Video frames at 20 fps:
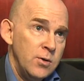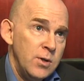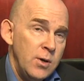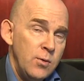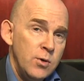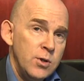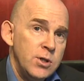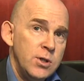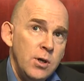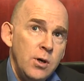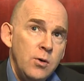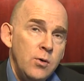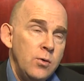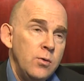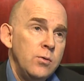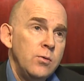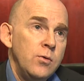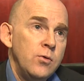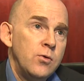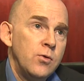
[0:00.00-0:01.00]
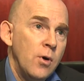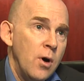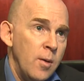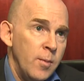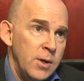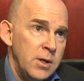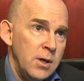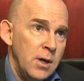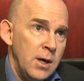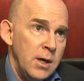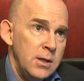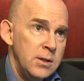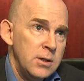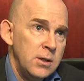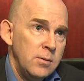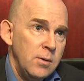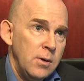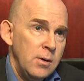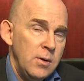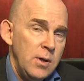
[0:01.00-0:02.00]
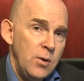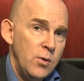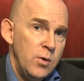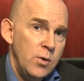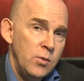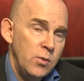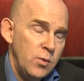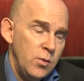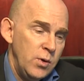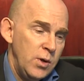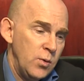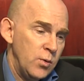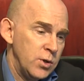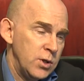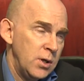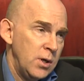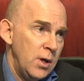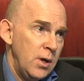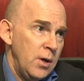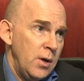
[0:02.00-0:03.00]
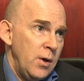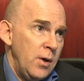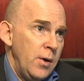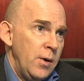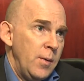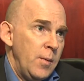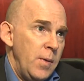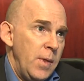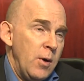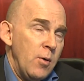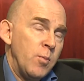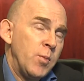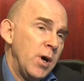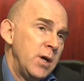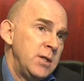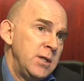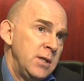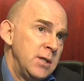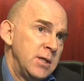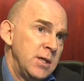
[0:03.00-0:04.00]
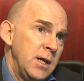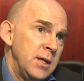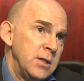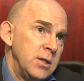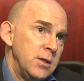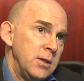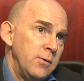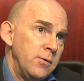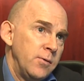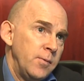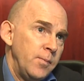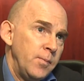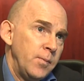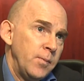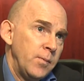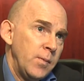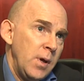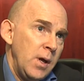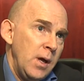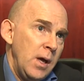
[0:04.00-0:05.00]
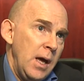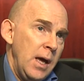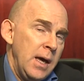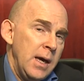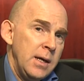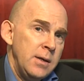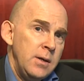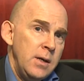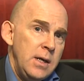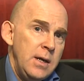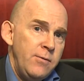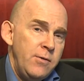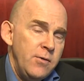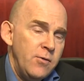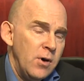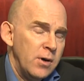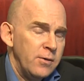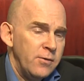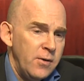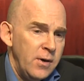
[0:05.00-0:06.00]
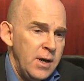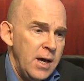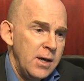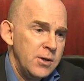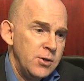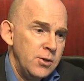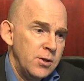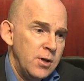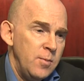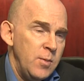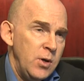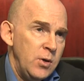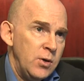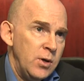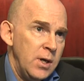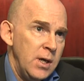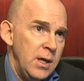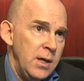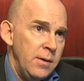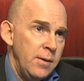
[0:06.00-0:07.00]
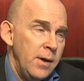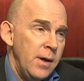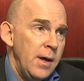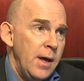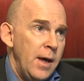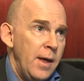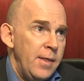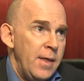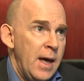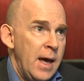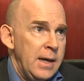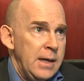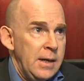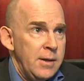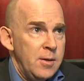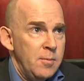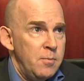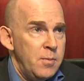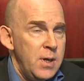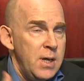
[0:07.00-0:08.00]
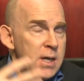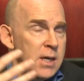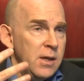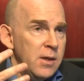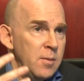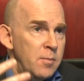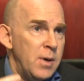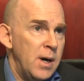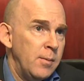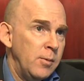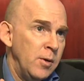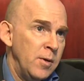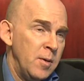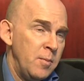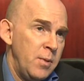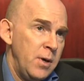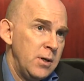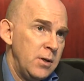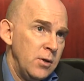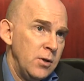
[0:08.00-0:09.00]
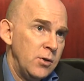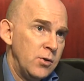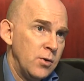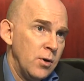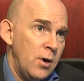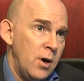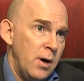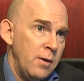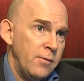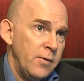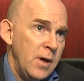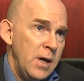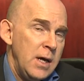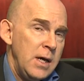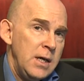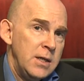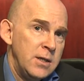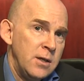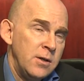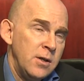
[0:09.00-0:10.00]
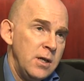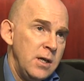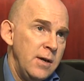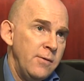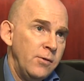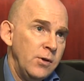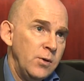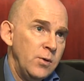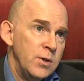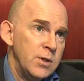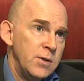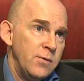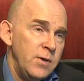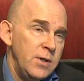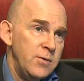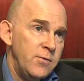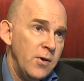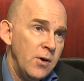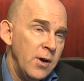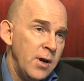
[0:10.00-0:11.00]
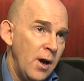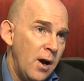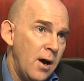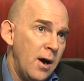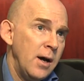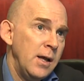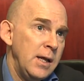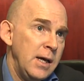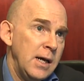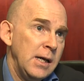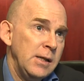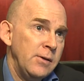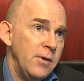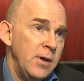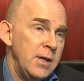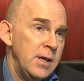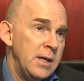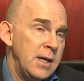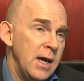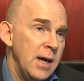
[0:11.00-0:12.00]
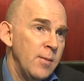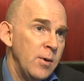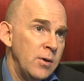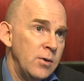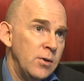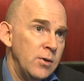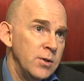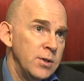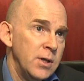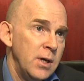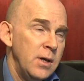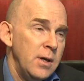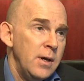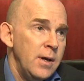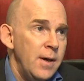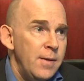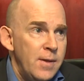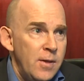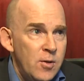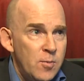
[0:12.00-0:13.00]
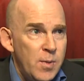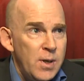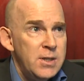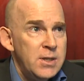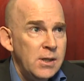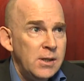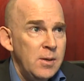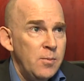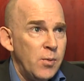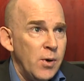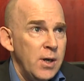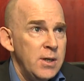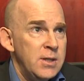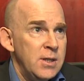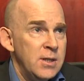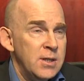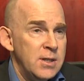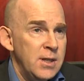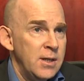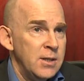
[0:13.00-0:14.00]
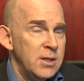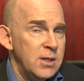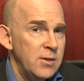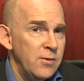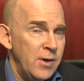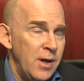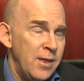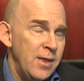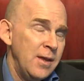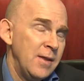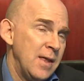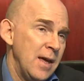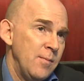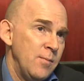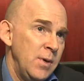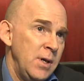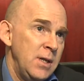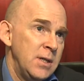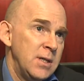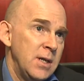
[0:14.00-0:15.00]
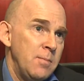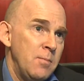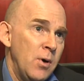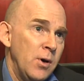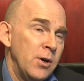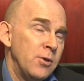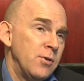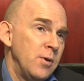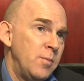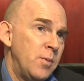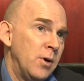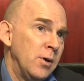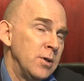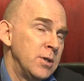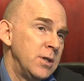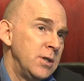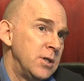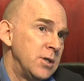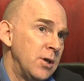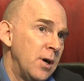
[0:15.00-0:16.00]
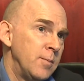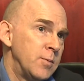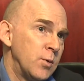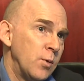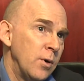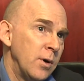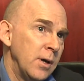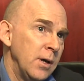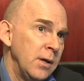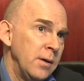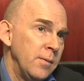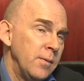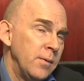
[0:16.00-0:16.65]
They were so traumatized, they were price insensitive. And if you've got a financial community that at the peak of the bubble, in the pit of the trough, is under the influence of these very highly elevated chemicals, then they're basically price insensitive, and I think that means that monetary policy stops working.